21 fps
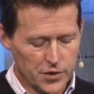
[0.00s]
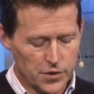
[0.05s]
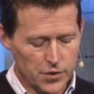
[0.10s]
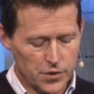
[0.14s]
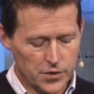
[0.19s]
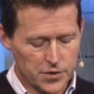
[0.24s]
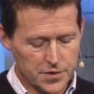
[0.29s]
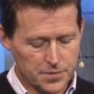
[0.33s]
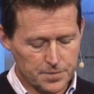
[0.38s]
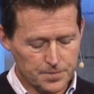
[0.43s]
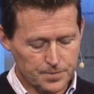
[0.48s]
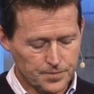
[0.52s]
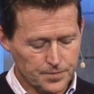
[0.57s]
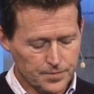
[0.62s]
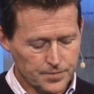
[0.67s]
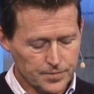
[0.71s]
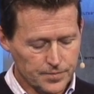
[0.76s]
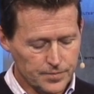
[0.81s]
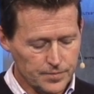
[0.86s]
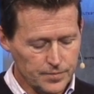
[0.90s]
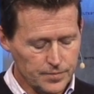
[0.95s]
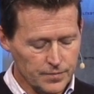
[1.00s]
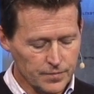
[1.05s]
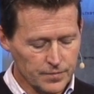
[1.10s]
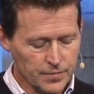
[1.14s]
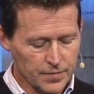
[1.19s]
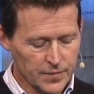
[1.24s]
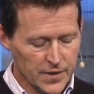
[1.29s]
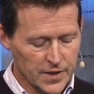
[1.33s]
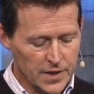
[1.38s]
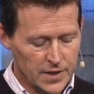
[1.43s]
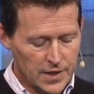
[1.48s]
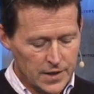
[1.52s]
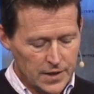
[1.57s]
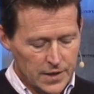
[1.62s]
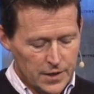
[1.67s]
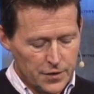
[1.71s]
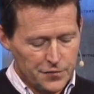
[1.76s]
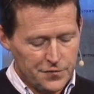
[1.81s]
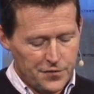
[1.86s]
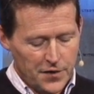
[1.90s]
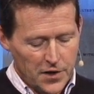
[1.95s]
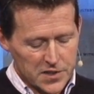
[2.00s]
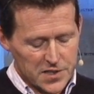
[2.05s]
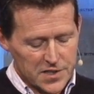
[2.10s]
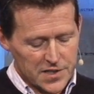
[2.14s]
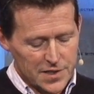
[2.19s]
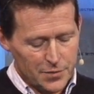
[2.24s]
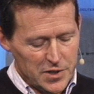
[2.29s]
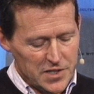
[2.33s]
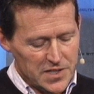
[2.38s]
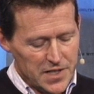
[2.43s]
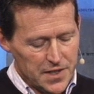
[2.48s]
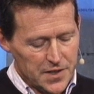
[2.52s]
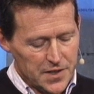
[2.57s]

God. Fasting